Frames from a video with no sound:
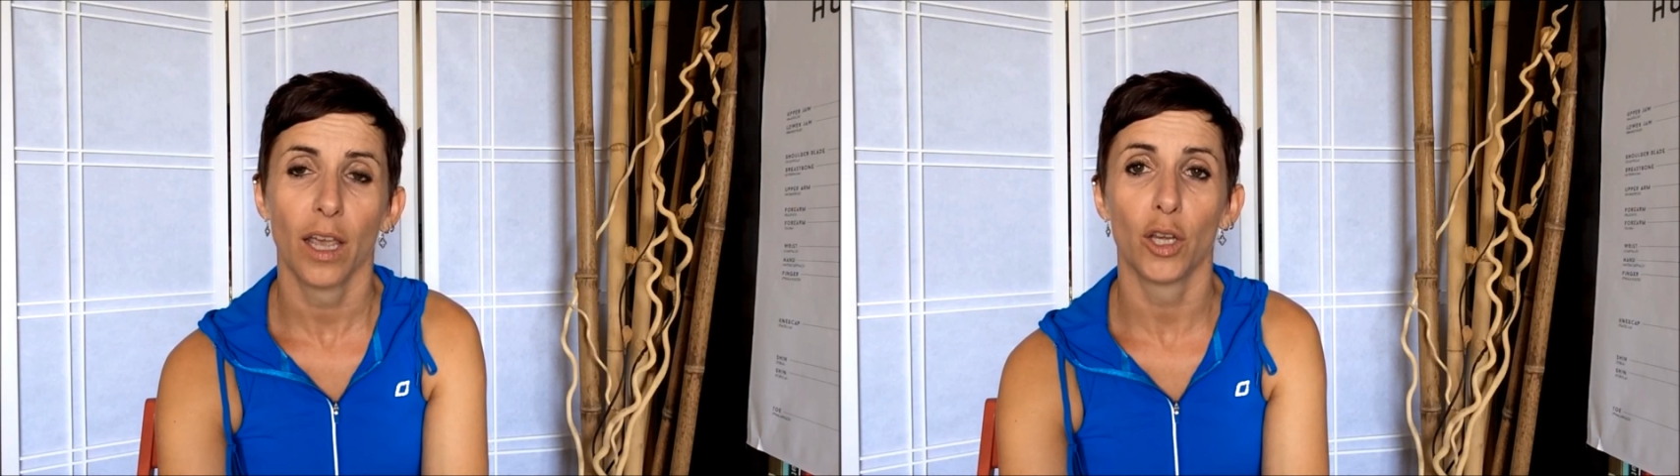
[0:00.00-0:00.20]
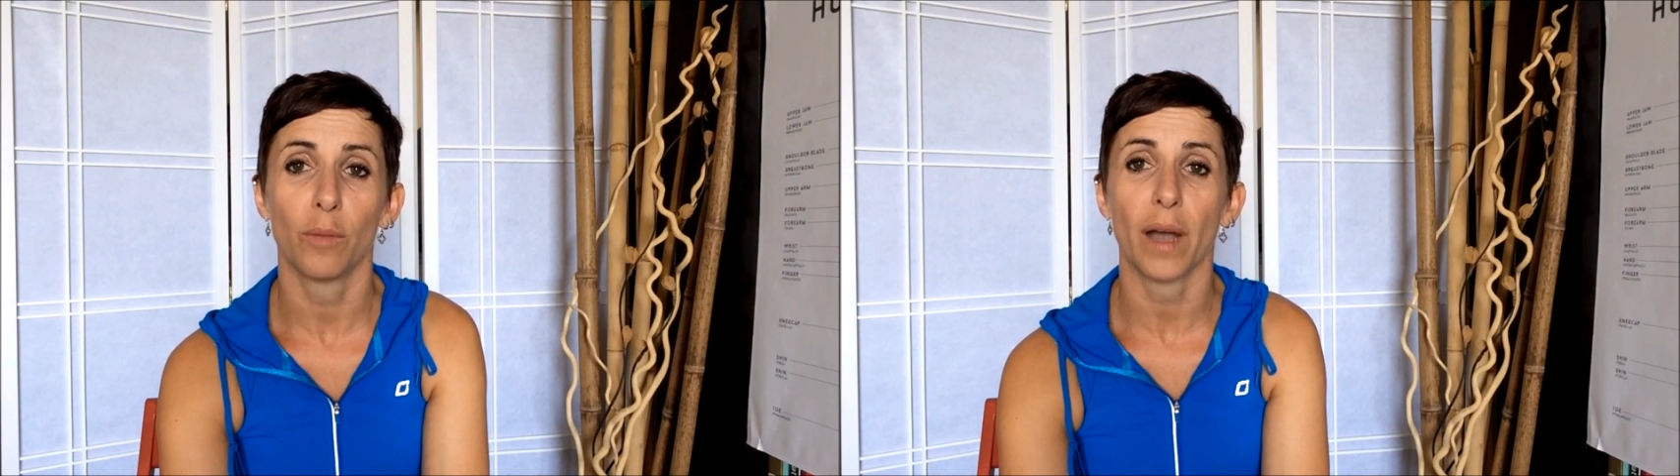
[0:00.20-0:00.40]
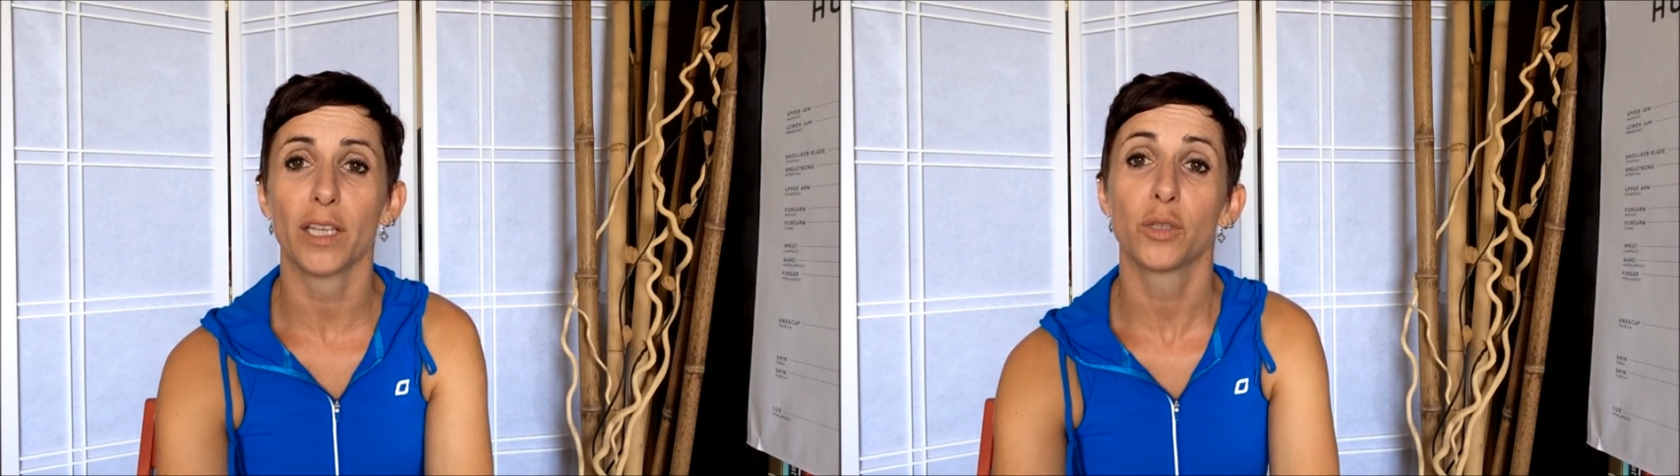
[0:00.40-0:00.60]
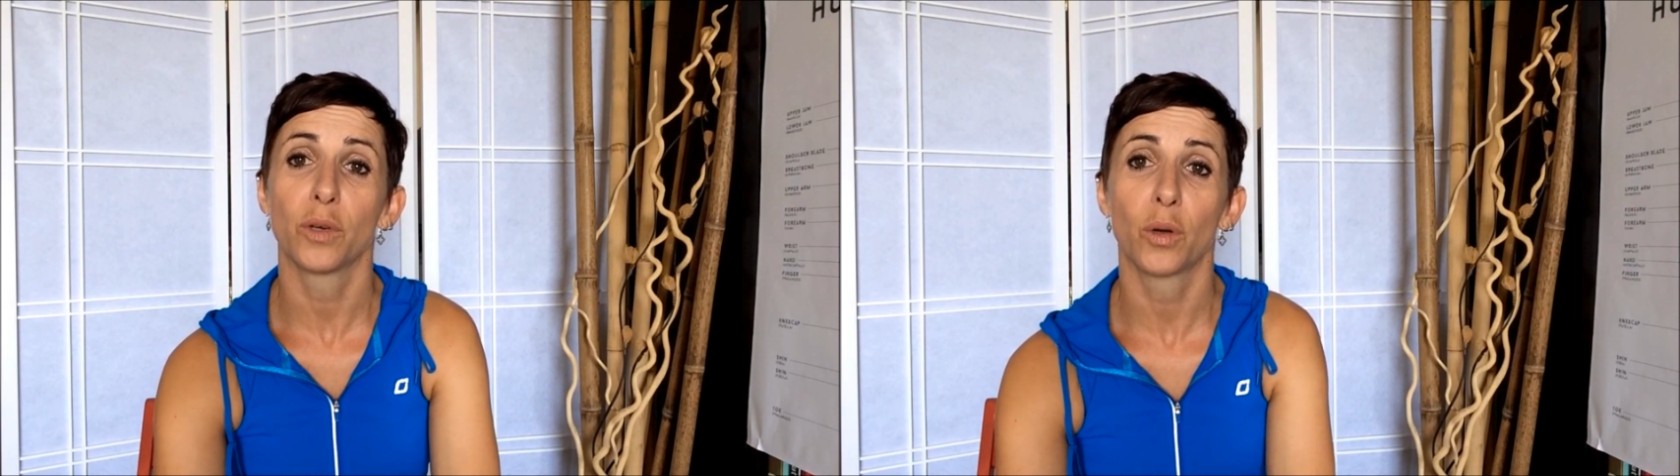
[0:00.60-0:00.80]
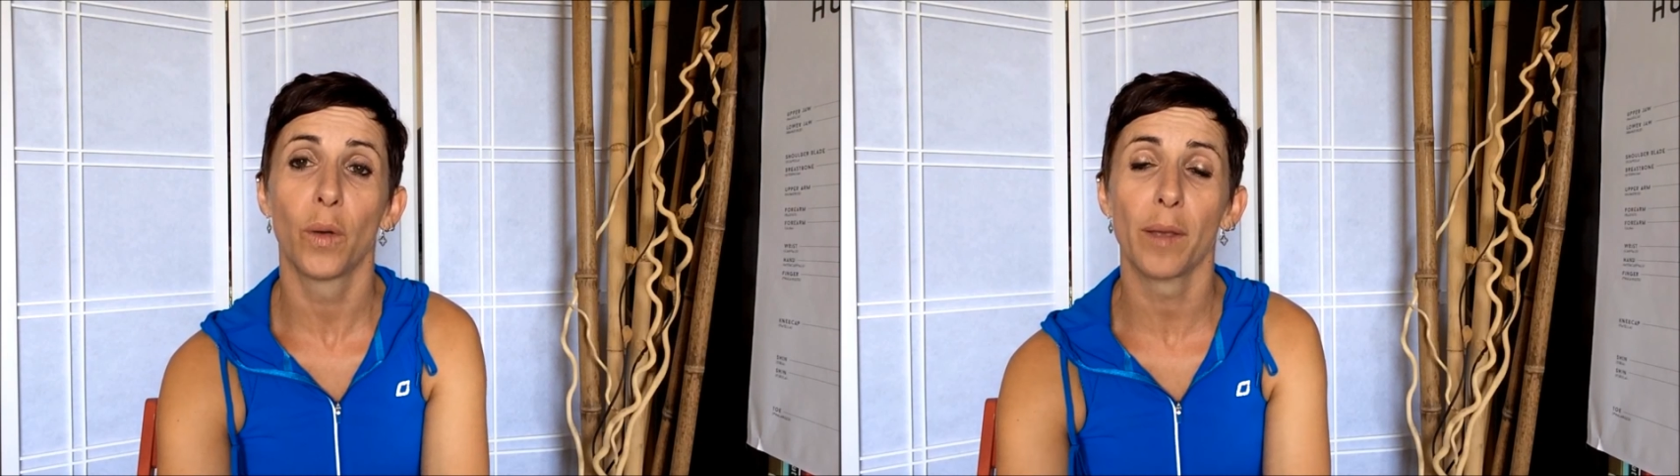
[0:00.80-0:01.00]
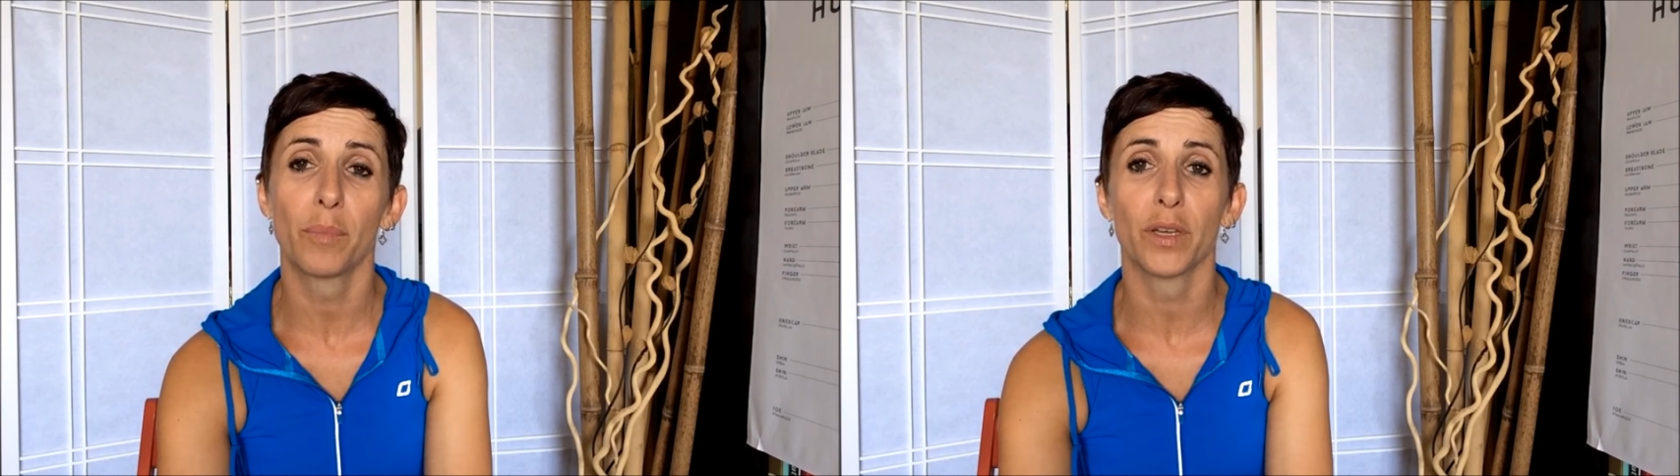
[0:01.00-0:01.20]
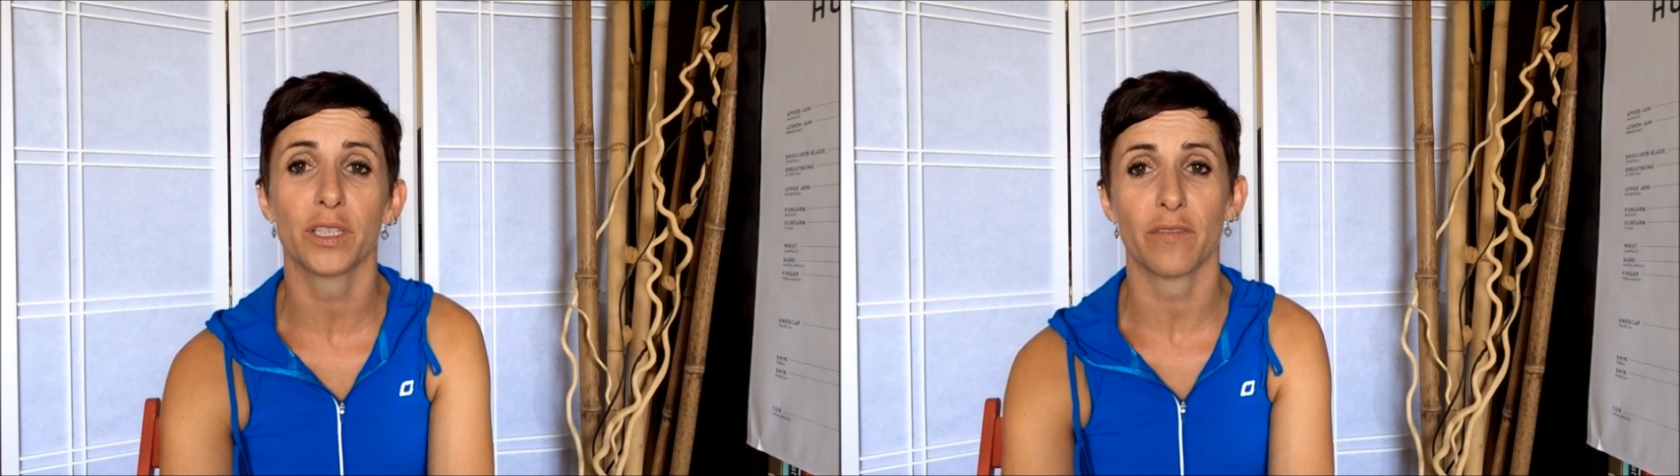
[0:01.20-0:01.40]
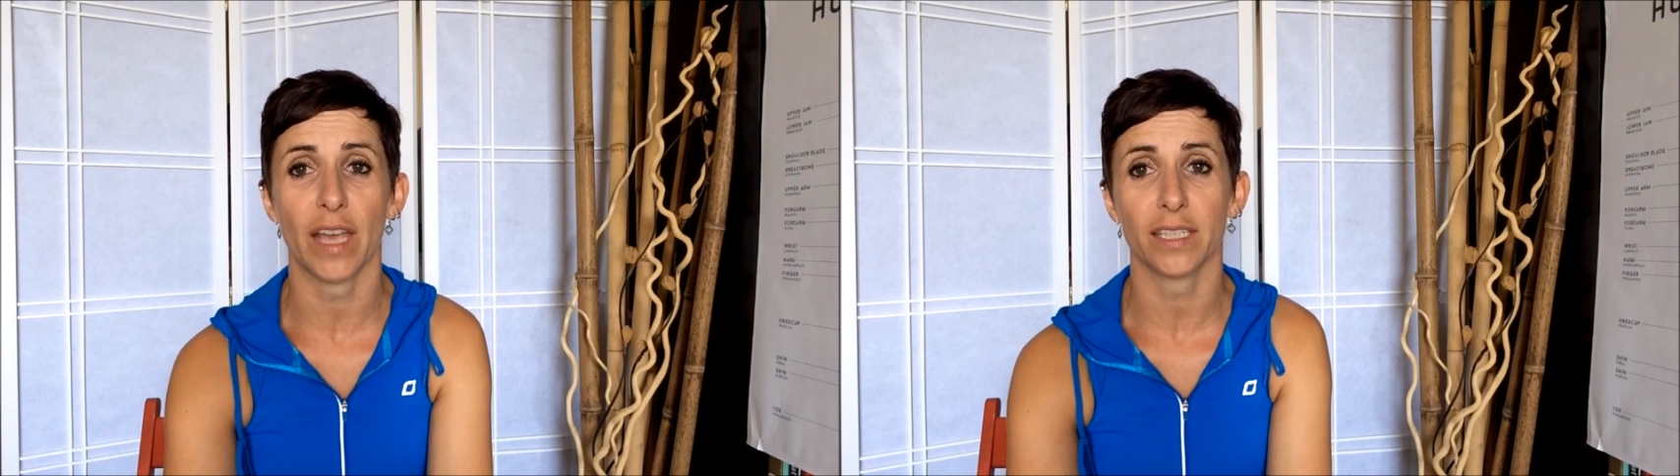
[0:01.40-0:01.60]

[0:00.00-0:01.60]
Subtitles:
and you might do a quick burst of